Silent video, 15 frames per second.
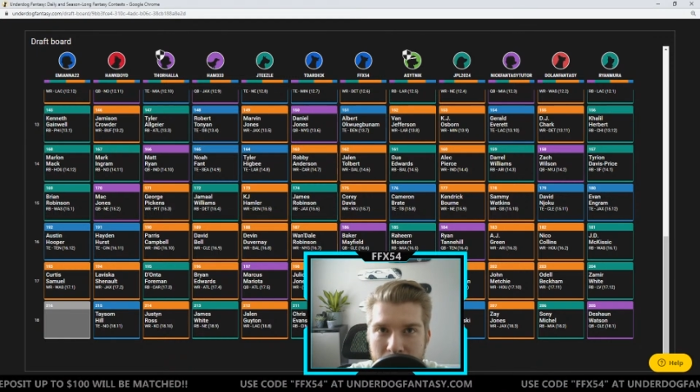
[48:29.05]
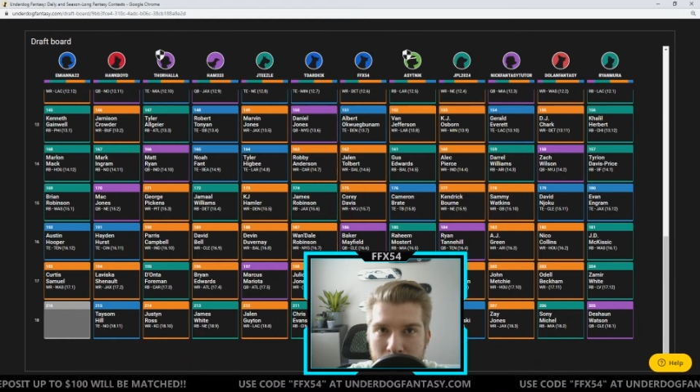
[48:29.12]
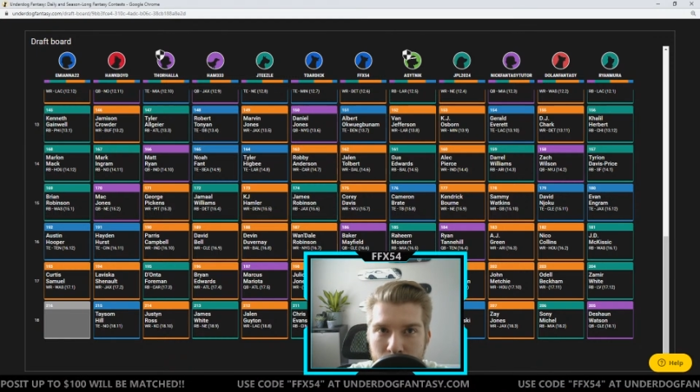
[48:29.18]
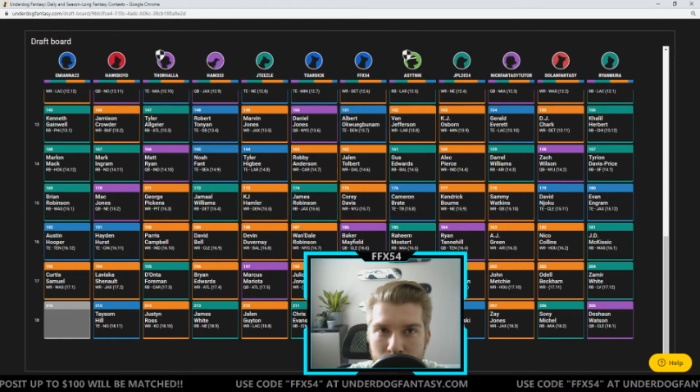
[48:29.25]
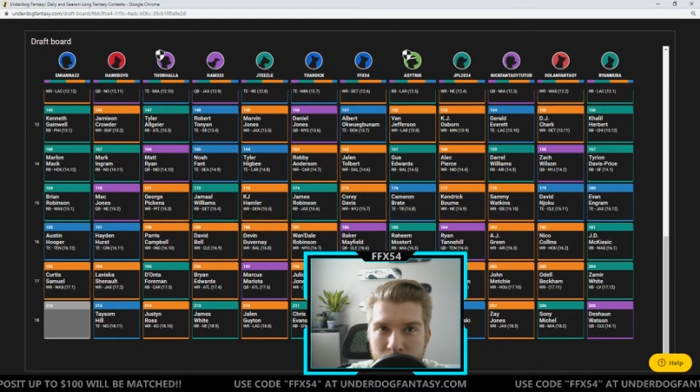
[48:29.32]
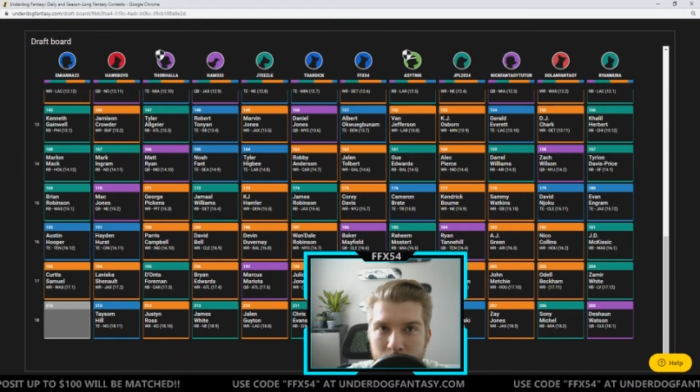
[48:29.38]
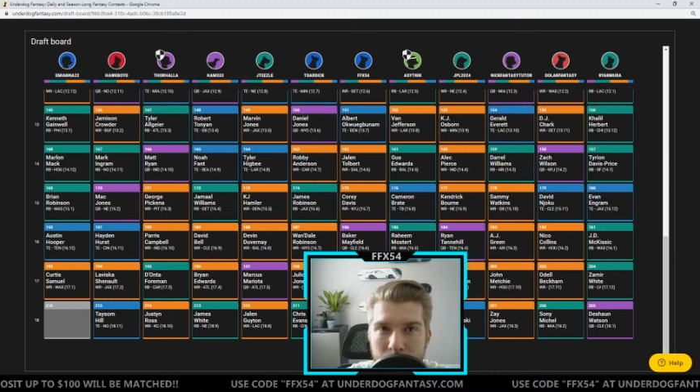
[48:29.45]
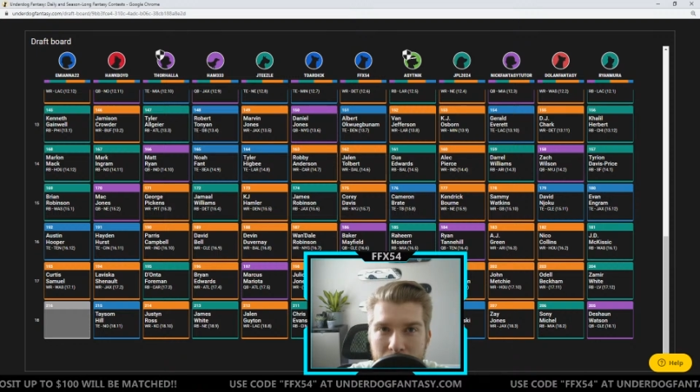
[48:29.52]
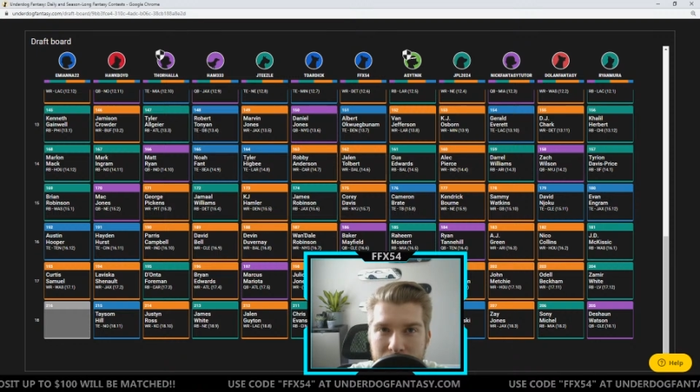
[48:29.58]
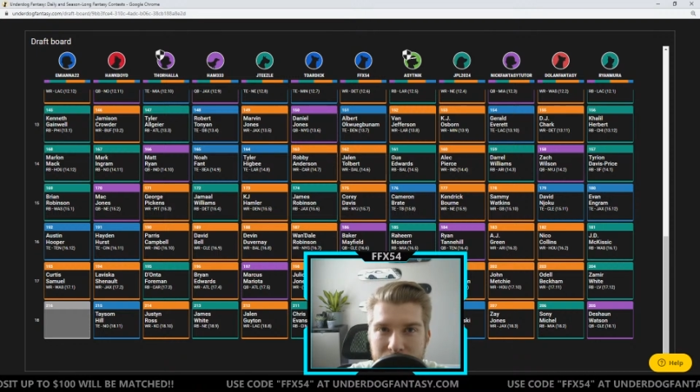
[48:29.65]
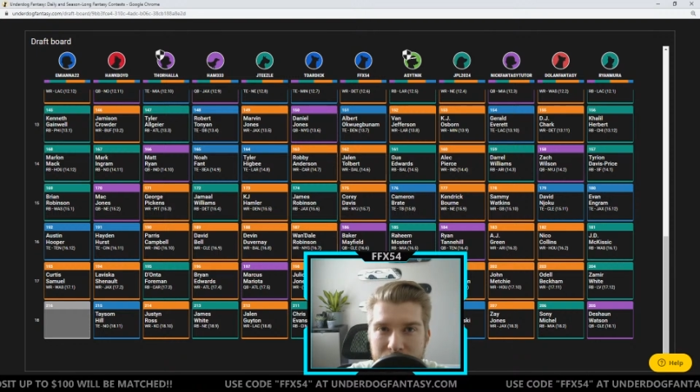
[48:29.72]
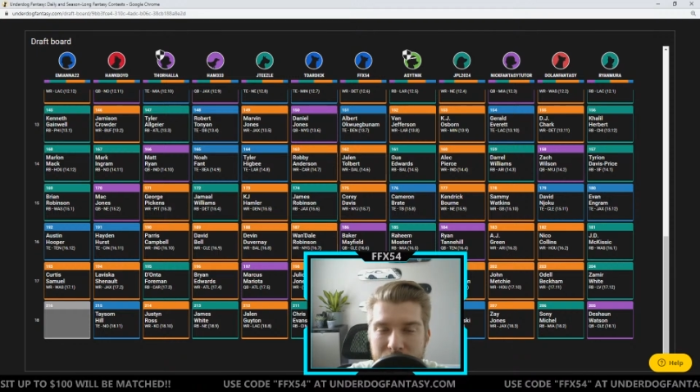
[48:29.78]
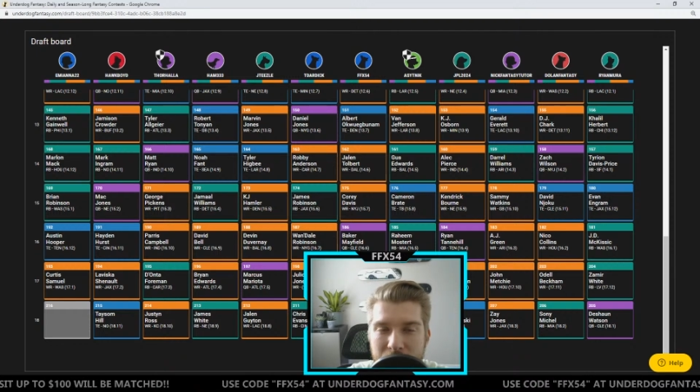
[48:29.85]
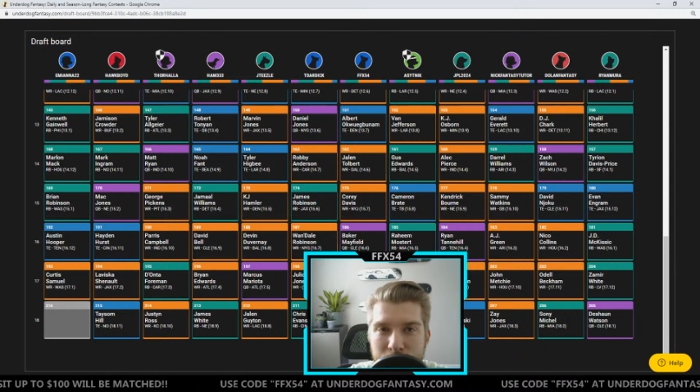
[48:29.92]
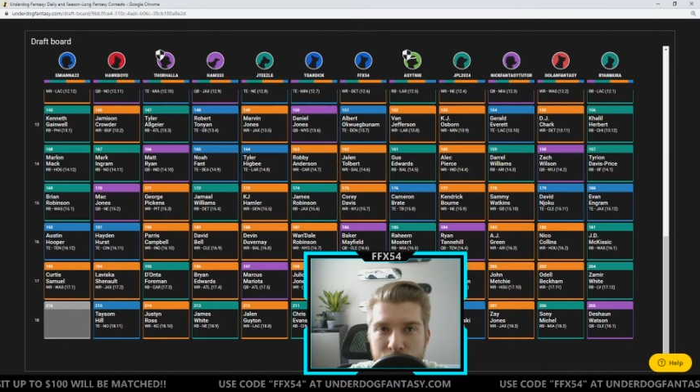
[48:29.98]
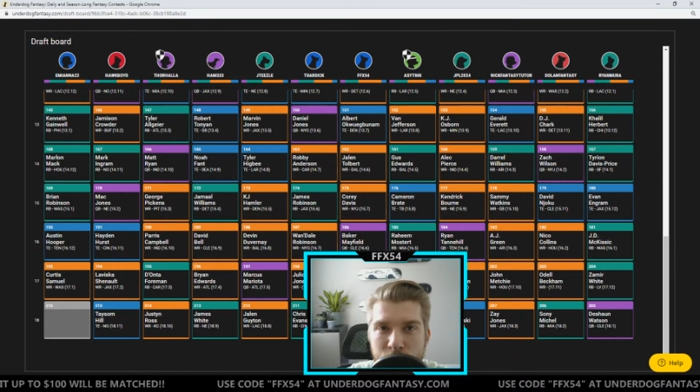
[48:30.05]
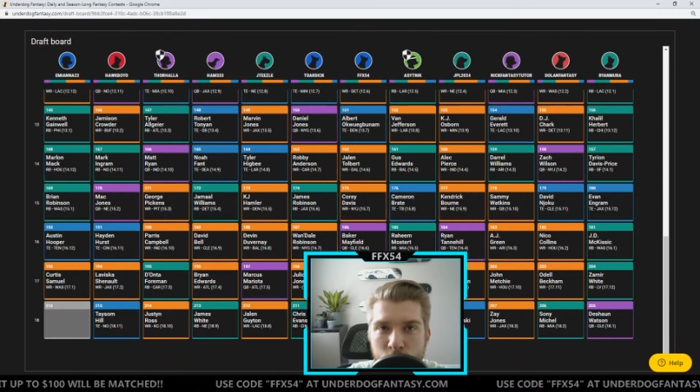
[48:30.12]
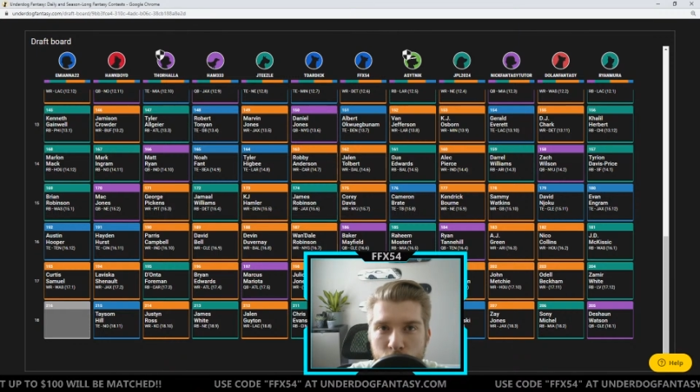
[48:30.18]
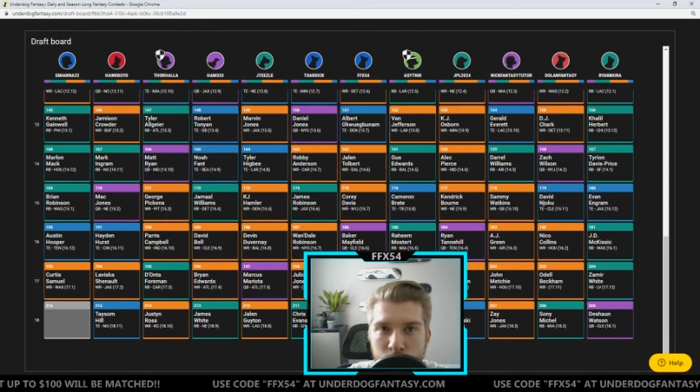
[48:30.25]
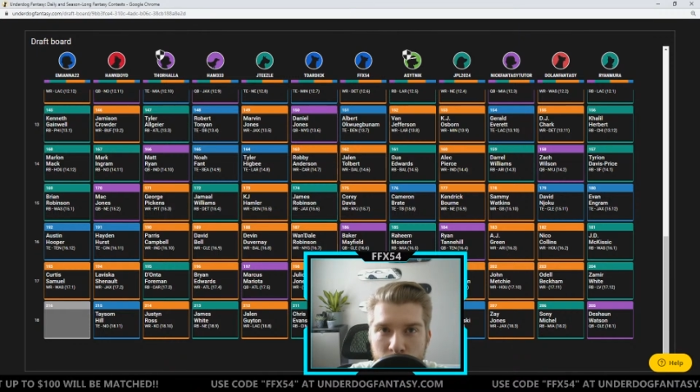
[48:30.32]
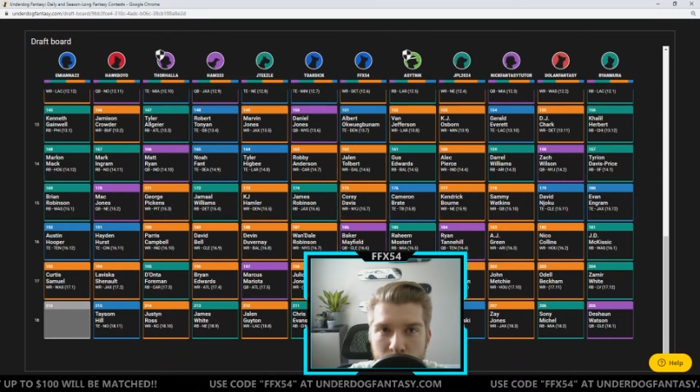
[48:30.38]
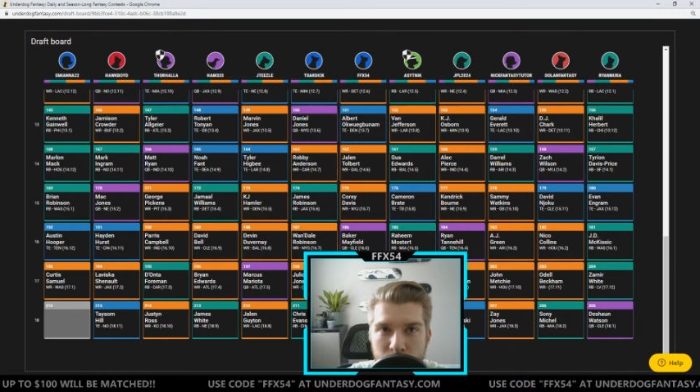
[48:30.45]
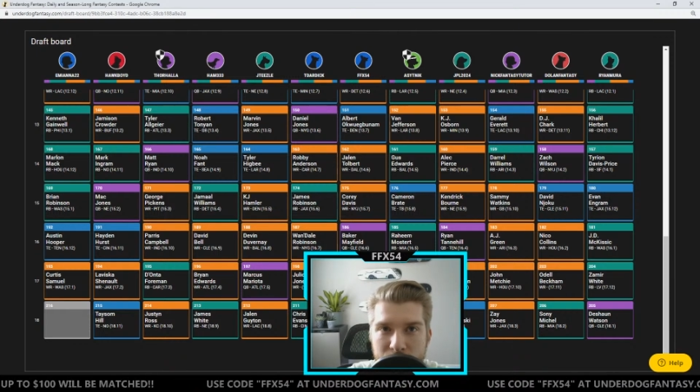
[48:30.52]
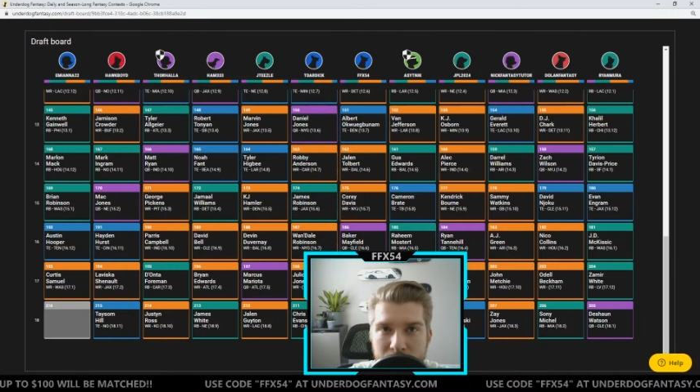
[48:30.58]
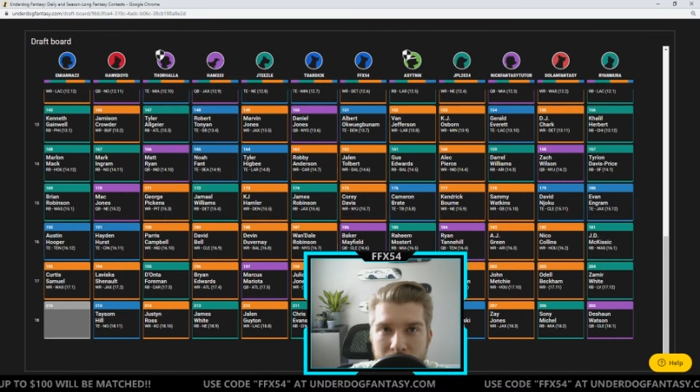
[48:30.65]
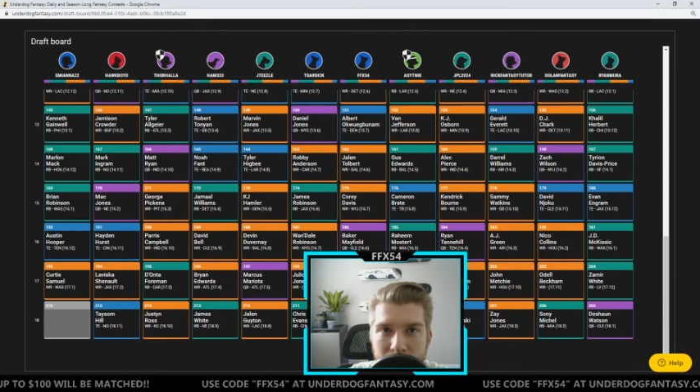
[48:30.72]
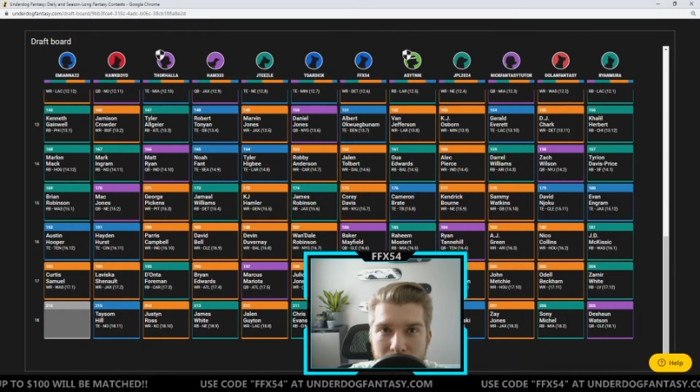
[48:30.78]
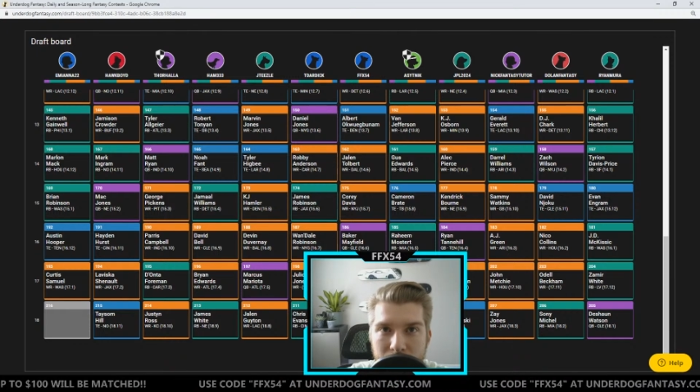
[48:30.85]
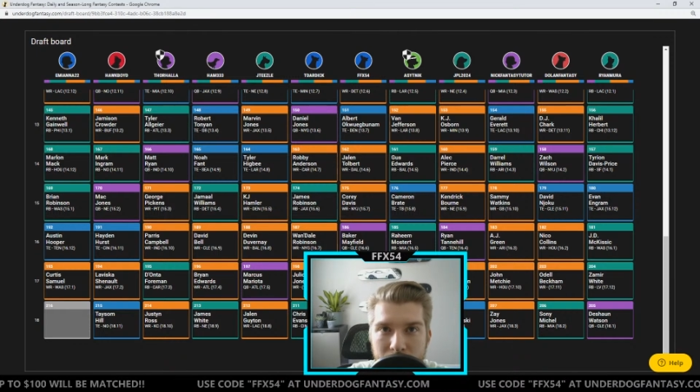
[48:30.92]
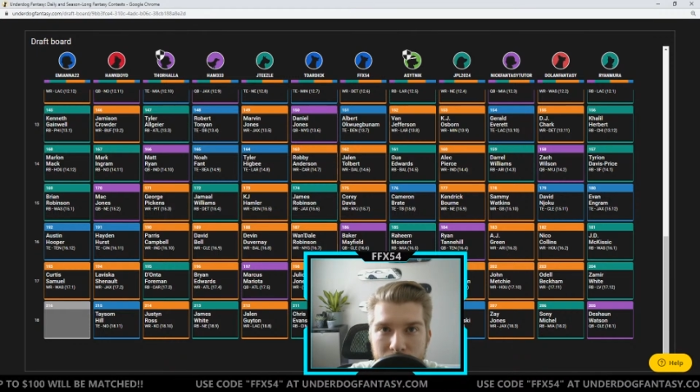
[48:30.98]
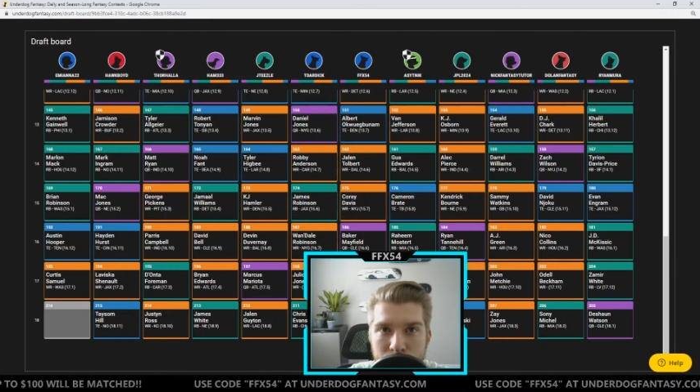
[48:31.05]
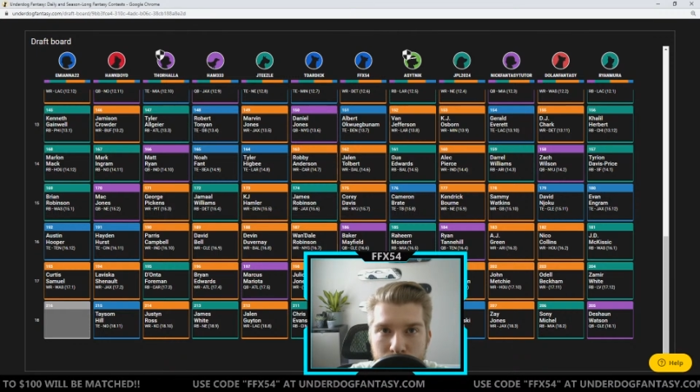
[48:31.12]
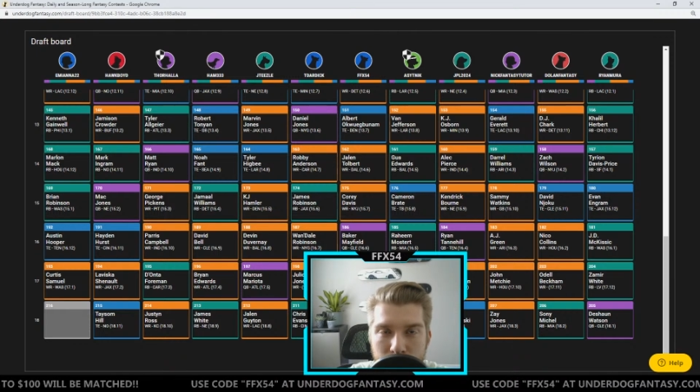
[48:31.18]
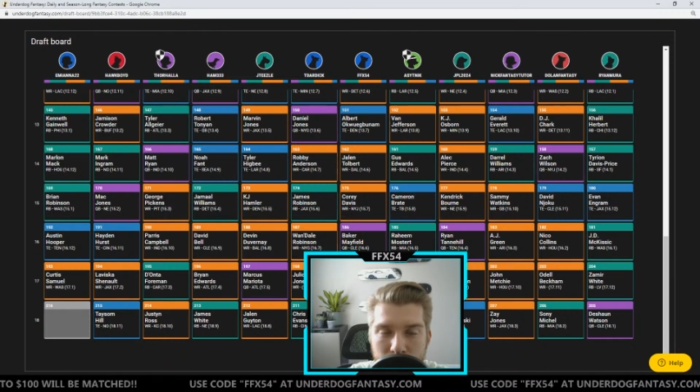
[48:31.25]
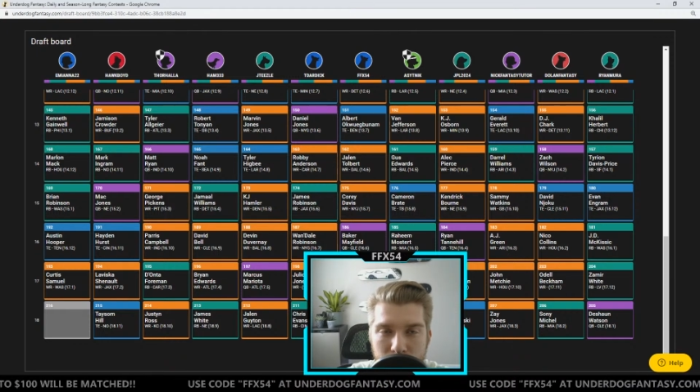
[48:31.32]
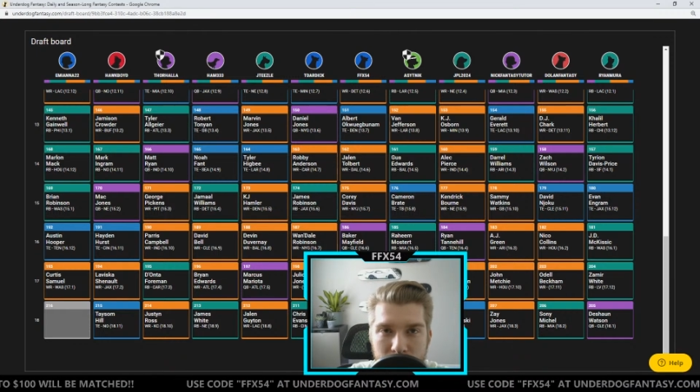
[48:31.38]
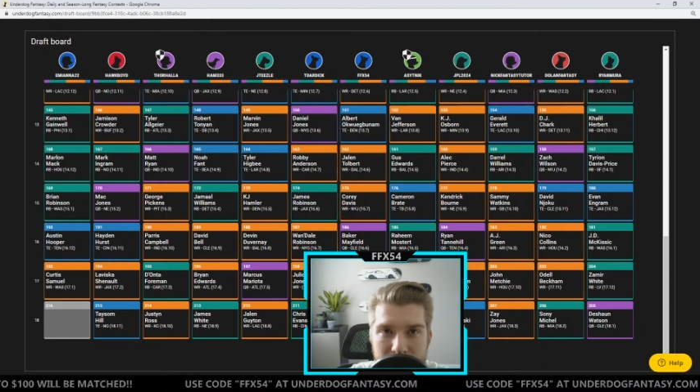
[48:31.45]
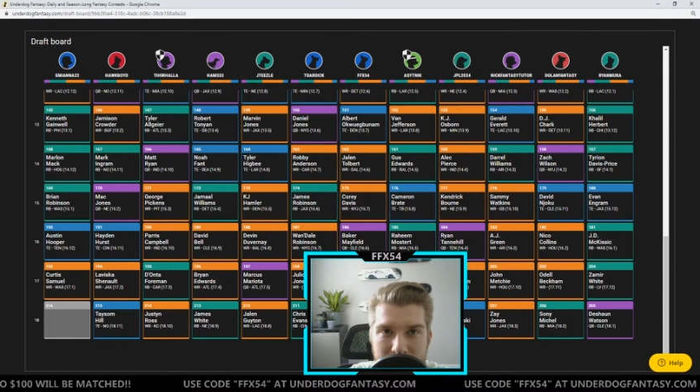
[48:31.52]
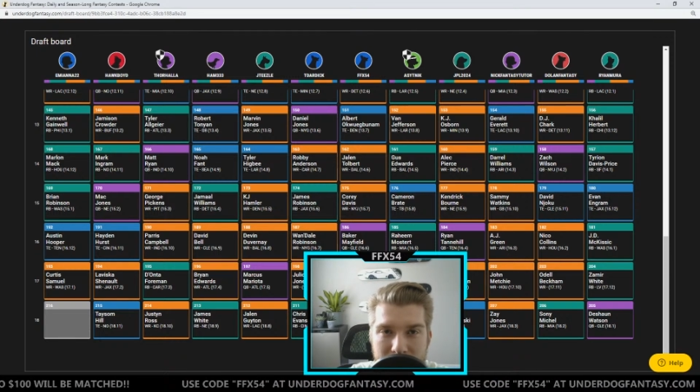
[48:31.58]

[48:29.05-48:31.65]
I don't think mine's as high as 44% in Superflex.